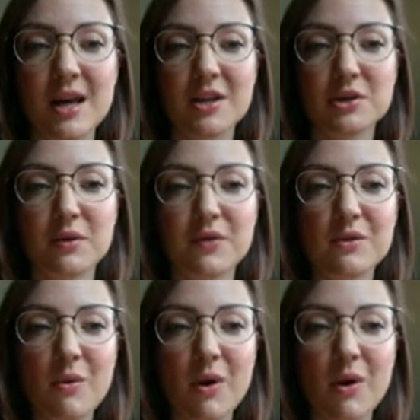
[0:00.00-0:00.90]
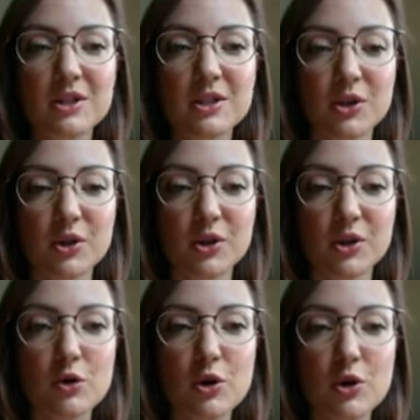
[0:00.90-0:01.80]
So if you wanted to,
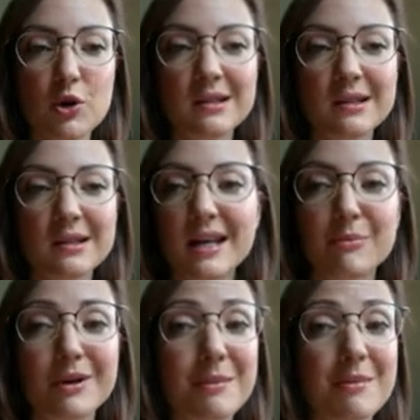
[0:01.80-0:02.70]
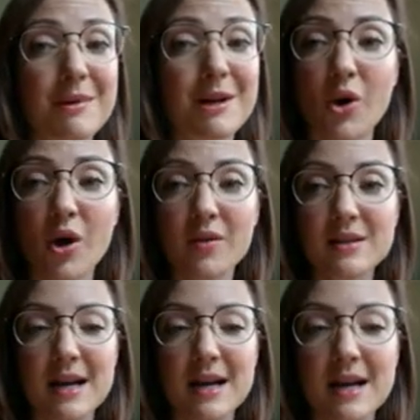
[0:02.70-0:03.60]
you could delete pretty much all the
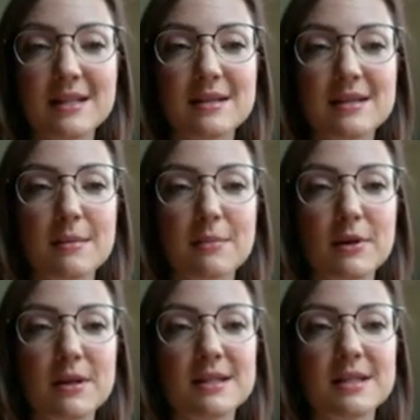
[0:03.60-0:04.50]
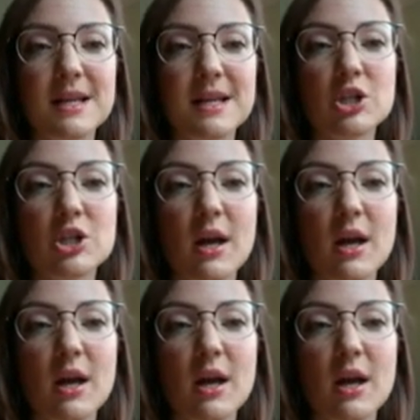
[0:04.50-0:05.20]
slides in this presentation.